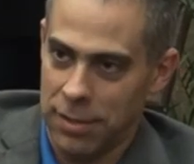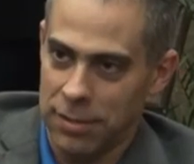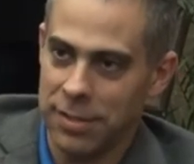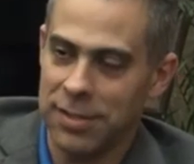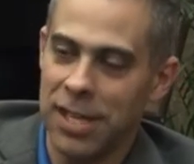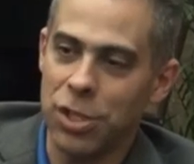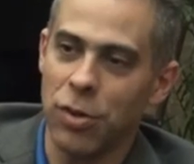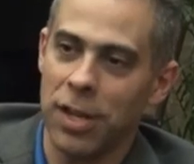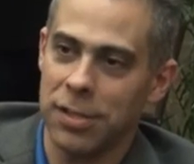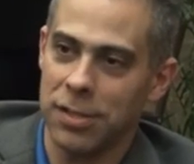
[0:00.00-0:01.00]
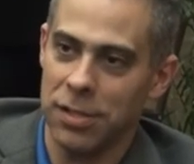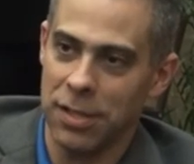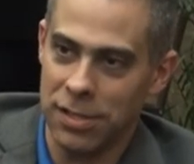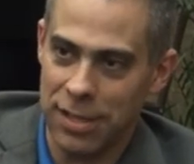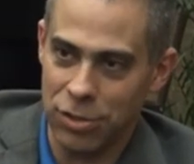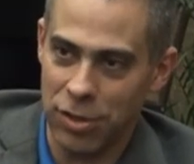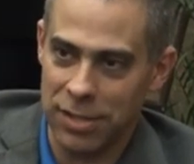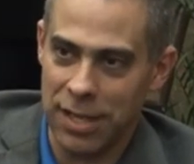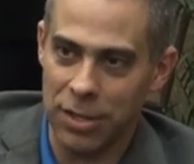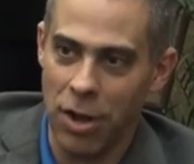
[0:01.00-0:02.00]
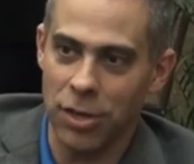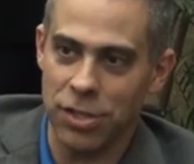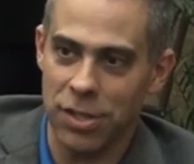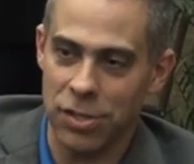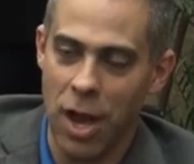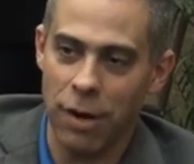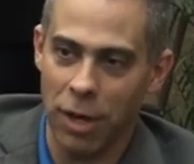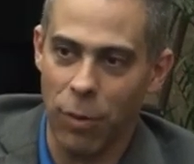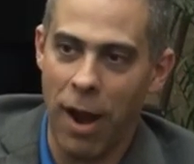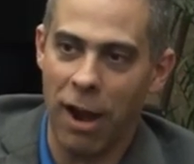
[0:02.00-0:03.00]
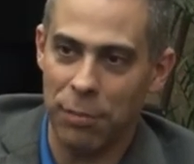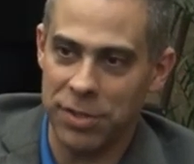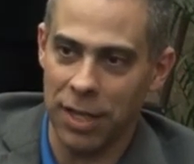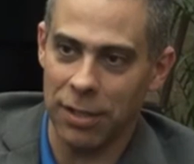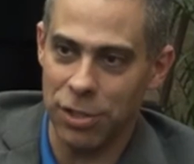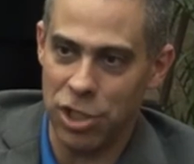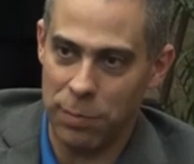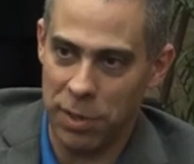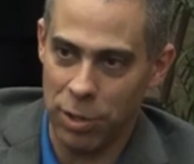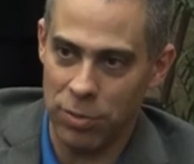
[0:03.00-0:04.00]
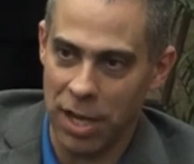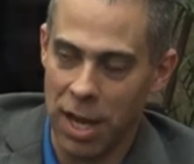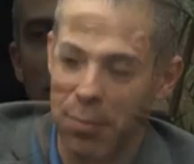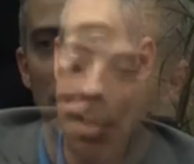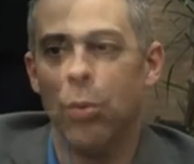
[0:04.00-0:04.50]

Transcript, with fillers: The Citrix, the Citrix technology does not require a particular G P U type.